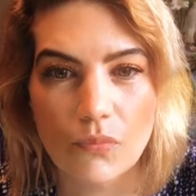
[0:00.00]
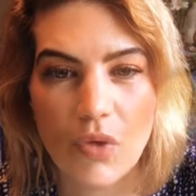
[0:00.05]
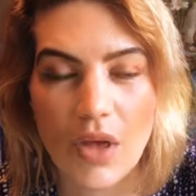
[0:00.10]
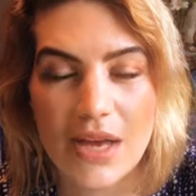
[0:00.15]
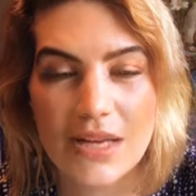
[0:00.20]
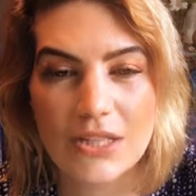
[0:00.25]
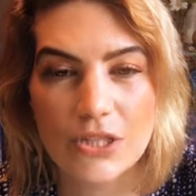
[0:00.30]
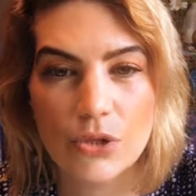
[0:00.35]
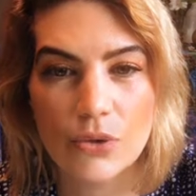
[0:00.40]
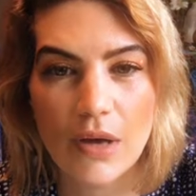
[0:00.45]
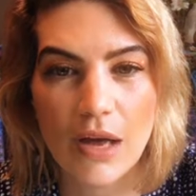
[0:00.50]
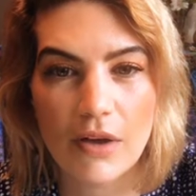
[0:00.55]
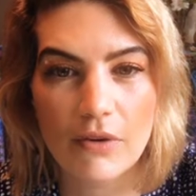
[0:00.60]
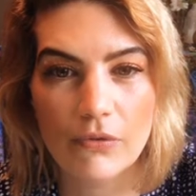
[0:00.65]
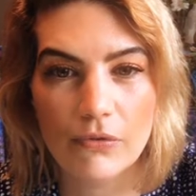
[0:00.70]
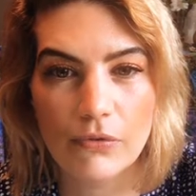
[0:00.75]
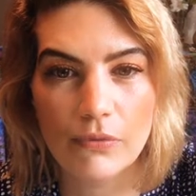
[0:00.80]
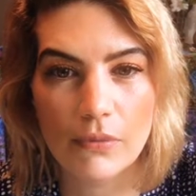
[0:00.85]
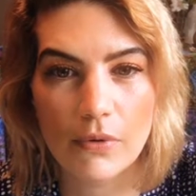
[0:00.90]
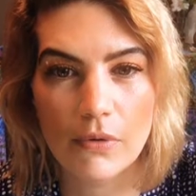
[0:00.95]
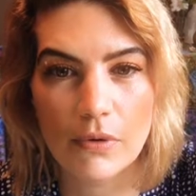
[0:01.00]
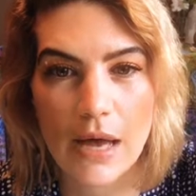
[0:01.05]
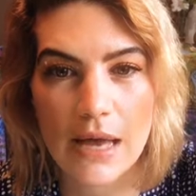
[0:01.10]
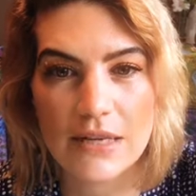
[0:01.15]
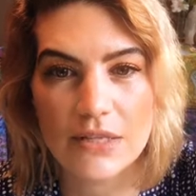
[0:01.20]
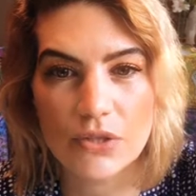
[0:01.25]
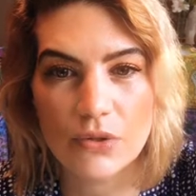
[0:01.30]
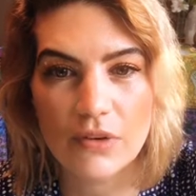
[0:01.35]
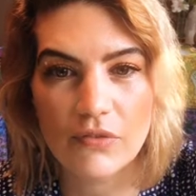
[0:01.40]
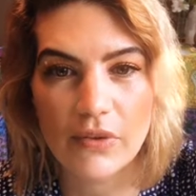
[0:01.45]
I do have I
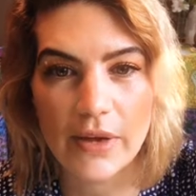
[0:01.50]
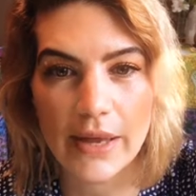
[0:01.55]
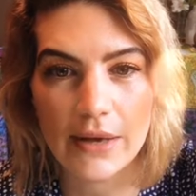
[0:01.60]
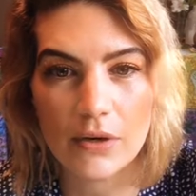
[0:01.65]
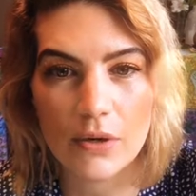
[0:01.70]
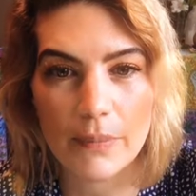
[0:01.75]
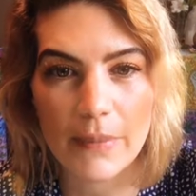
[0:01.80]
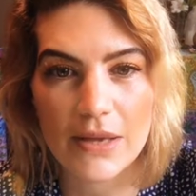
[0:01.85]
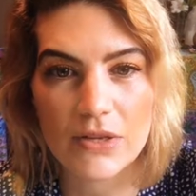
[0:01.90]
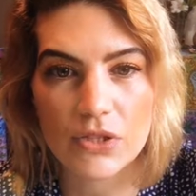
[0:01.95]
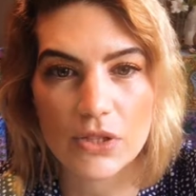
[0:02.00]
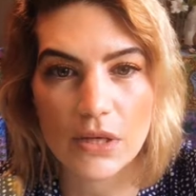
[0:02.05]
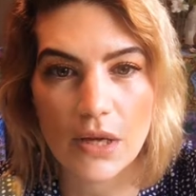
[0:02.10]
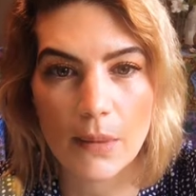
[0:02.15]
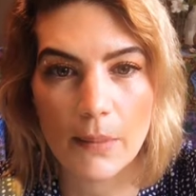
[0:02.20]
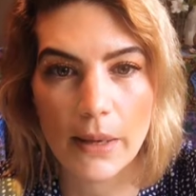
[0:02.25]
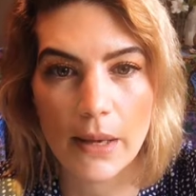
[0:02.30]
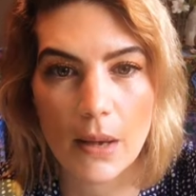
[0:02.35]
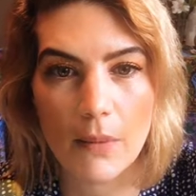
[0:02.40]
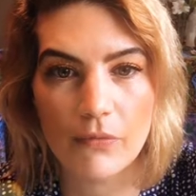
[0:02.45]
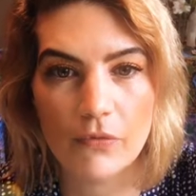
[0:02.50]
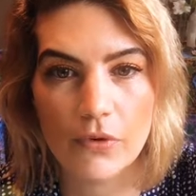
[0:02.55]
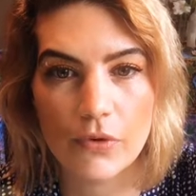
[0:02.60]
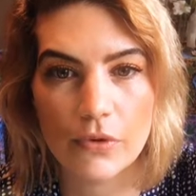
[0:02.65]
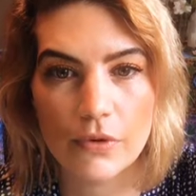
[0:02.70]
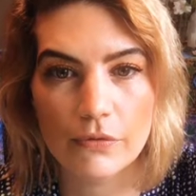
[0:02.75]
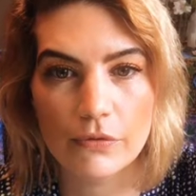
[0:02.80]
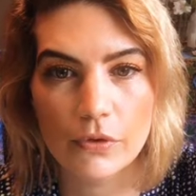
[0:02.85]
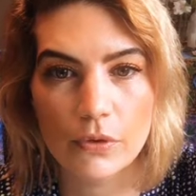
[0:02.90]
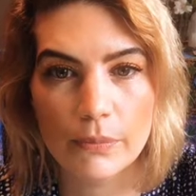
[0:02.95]
do have Candle Magic coming up for
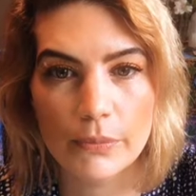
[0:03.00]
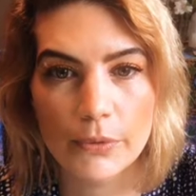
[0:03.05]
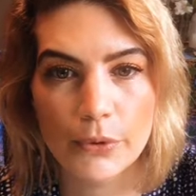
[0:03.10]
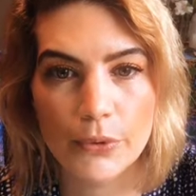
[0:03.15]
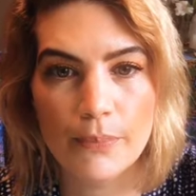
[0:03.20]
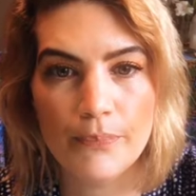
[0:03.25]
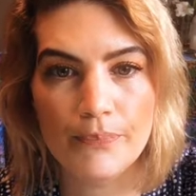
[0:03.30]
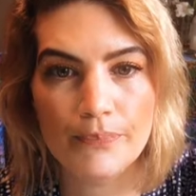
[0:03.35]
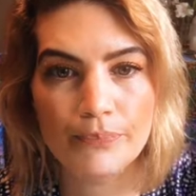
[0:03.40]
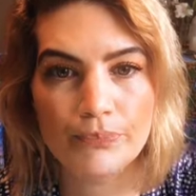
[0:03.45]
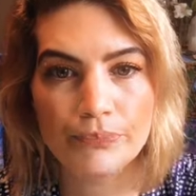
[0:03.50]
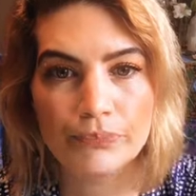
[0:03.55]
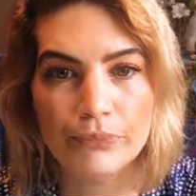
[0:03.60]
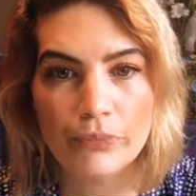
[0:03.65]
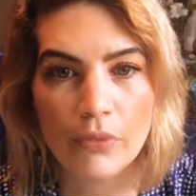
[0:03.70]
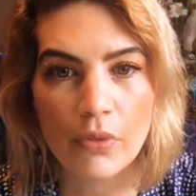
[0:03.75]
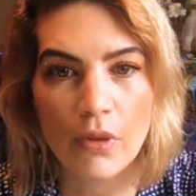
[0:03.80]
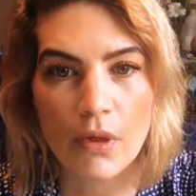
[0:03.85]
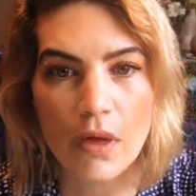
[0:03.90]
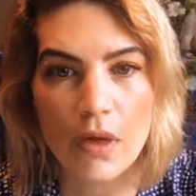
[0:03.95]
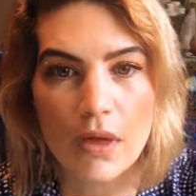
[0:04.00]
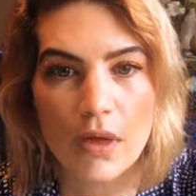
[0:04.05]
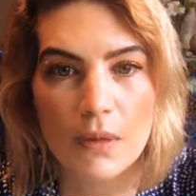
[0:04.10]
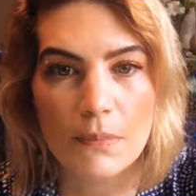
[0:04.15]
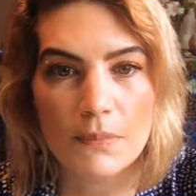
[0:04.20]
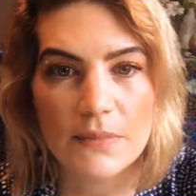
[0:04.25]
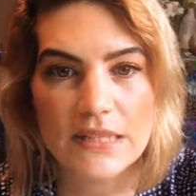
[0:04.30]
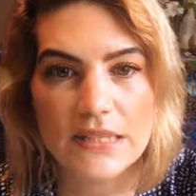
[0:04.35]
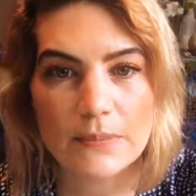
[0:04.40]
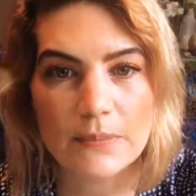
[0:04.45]
the full moon.
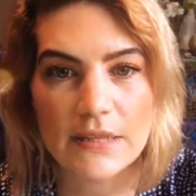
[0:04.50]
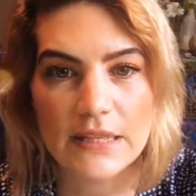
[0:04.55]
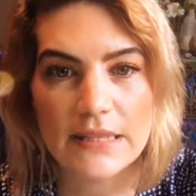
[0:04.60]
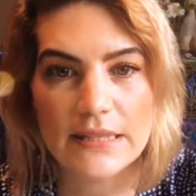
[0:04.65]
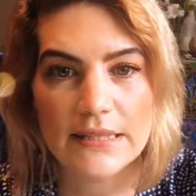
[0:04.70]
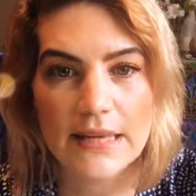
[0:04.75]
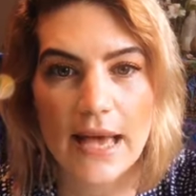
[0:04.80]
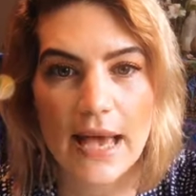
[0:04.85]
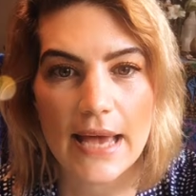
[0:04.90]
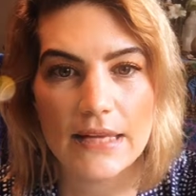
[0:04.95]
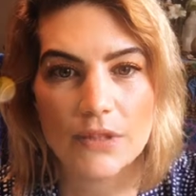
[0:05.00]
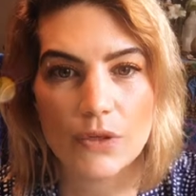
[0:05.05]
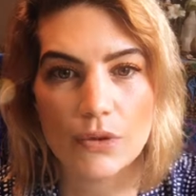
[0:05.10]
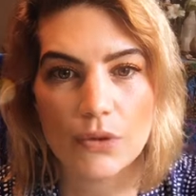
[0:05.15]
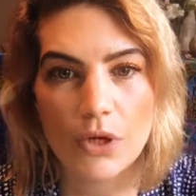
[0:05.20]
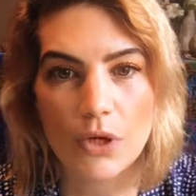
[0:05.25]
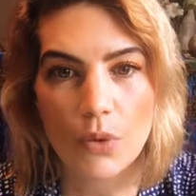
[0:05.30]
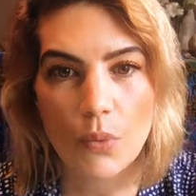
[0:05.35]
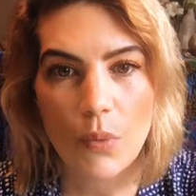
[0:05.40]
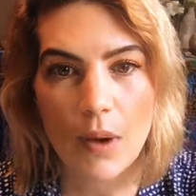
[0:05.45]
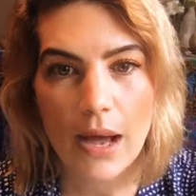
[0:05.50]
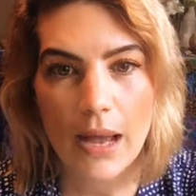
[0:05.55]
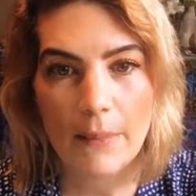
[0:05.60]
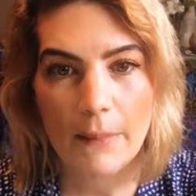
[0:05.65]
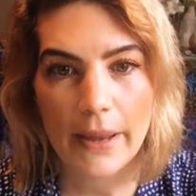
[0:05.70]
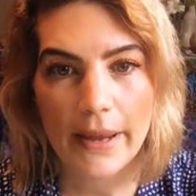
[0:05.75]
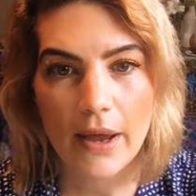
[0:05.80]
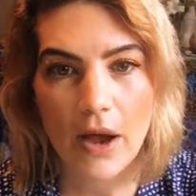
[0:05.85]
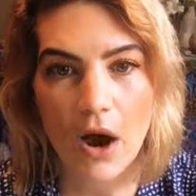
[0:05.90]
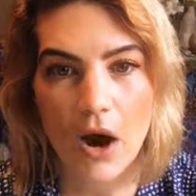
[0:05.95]
Miss Melinda, I don't know why
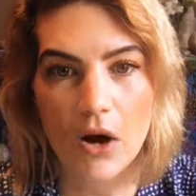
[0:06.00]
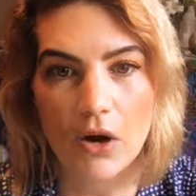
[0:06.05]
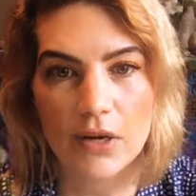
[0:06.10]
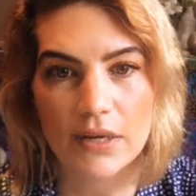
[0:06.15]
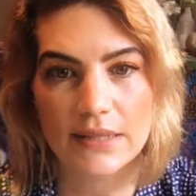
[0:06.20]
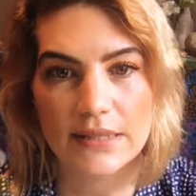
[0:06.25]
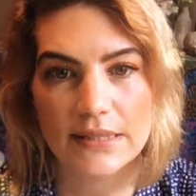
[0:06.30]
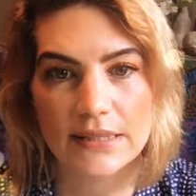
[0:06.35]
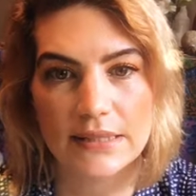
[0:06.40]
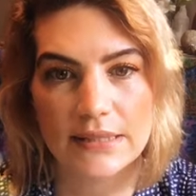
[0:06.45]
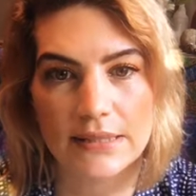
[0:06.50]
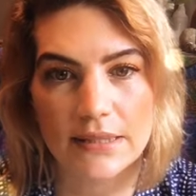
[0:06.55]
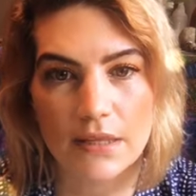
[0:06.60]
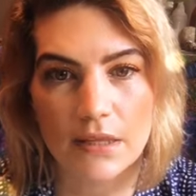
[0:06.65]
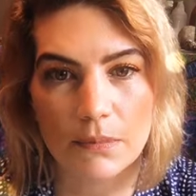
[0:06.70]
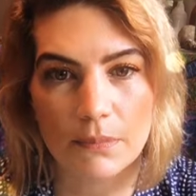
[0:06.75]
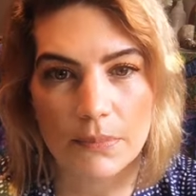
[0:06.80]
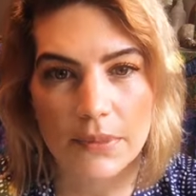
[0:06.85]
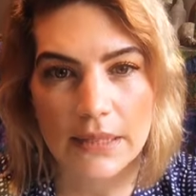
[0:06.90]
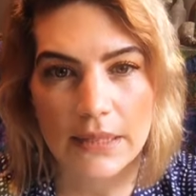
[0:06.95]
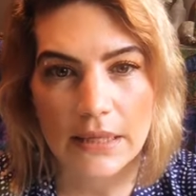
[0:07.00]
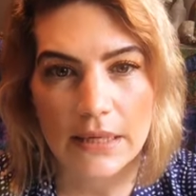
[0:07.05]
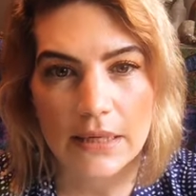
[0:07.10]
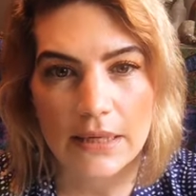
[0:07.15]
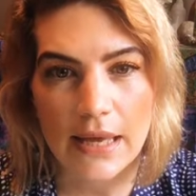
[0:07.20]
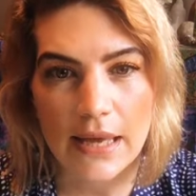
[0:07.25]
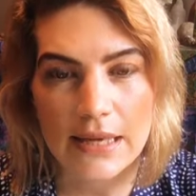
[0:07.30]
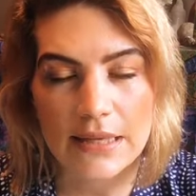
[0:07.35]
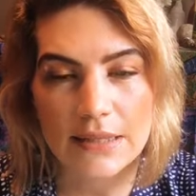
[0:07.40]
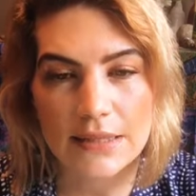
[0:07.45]
my heart is still being
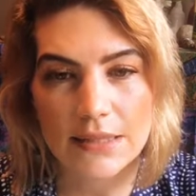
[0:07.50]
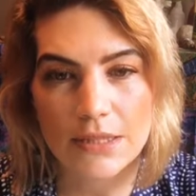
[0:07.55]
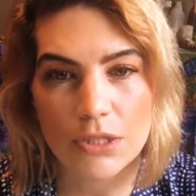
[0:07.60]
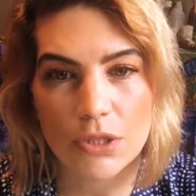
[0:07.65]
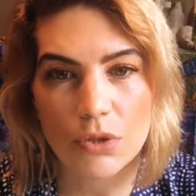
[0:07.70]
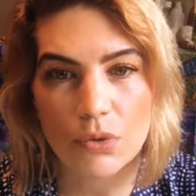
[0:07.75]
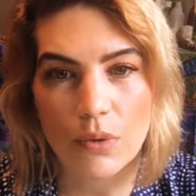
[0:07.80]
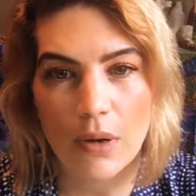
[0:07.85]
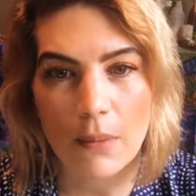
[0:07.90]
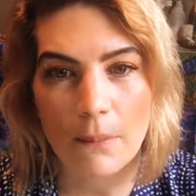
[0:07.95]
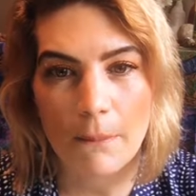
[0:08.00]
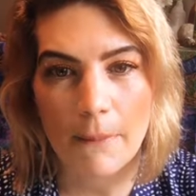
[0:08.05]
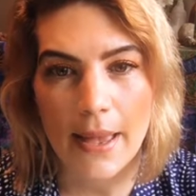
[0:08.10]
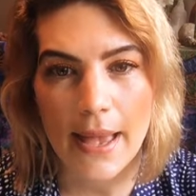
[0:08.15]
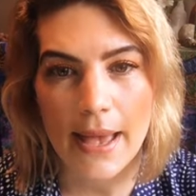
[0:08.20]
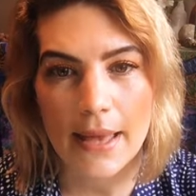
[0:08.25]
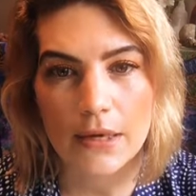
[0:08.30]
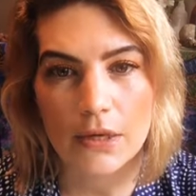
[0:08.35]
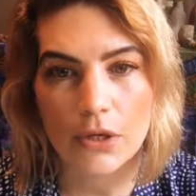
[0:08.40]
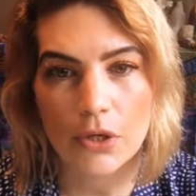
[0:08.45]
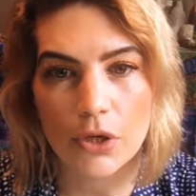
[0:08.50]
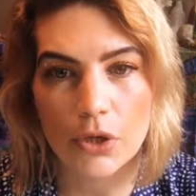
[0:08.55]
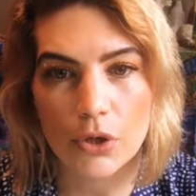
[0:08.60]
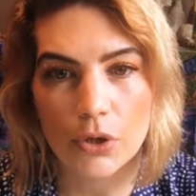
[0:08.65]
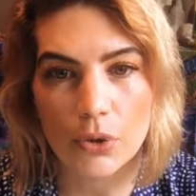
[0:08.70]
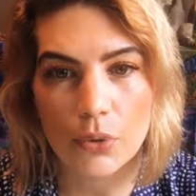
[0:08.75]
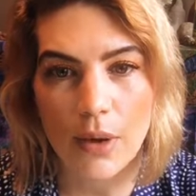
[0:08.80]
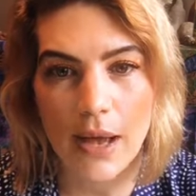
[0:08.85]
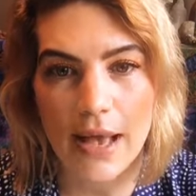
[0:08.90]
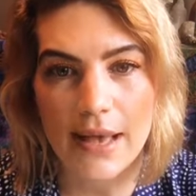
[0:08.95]
nice to a man
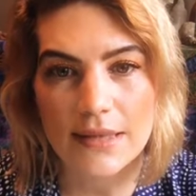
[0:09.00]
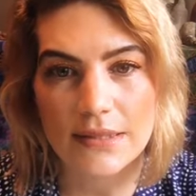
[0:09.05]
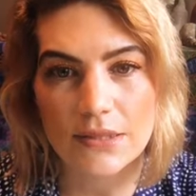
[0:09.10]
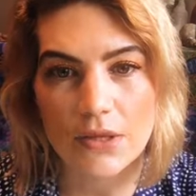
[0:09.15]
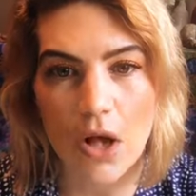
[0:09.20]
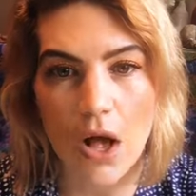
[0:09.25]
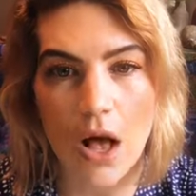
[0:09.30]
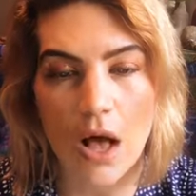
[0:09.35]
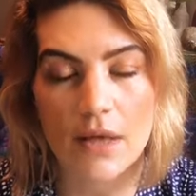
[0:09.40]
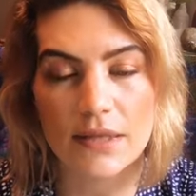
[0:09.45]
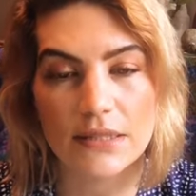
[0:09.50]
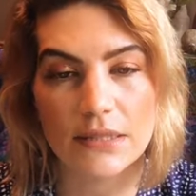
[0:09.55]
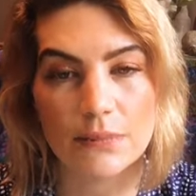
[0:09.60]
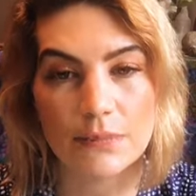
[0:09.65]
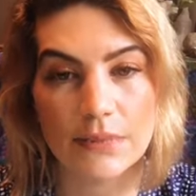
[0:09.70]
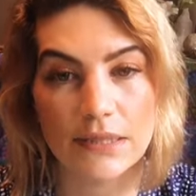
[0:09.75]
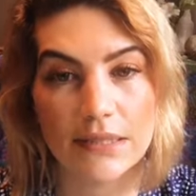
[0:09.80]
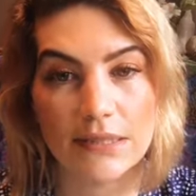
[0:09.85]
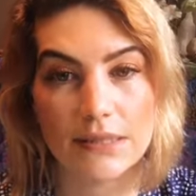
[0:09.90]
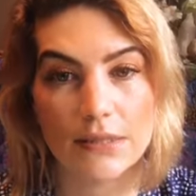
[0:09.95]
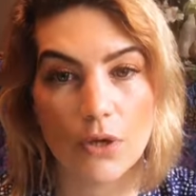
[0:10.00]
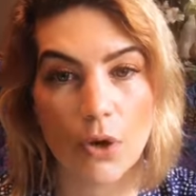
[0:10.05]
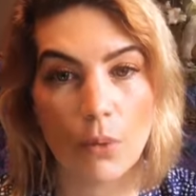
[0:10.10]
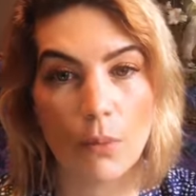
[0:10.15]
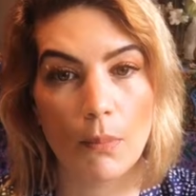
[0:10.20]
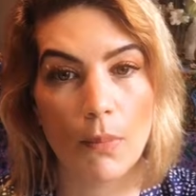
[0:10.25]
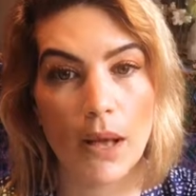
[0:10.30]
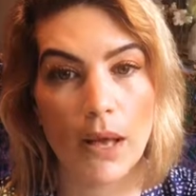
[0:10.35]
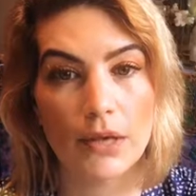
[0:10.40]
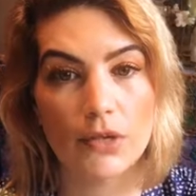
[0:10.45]
who has caused me so
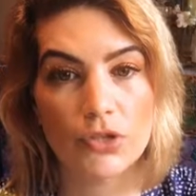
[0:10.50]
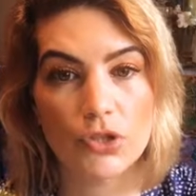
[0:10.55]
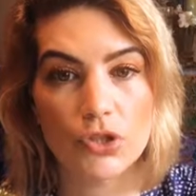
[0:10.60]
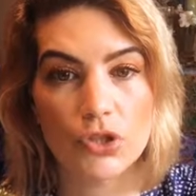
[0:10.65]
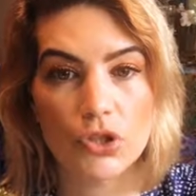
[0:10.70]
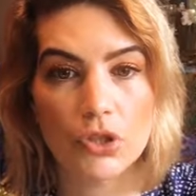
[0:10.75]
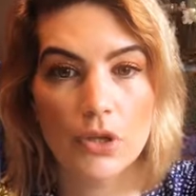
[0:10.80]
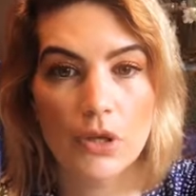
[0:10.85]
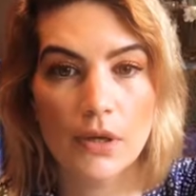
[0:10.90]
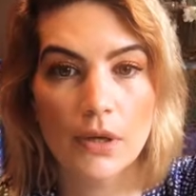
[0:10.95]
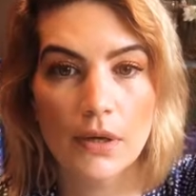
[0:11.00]
much.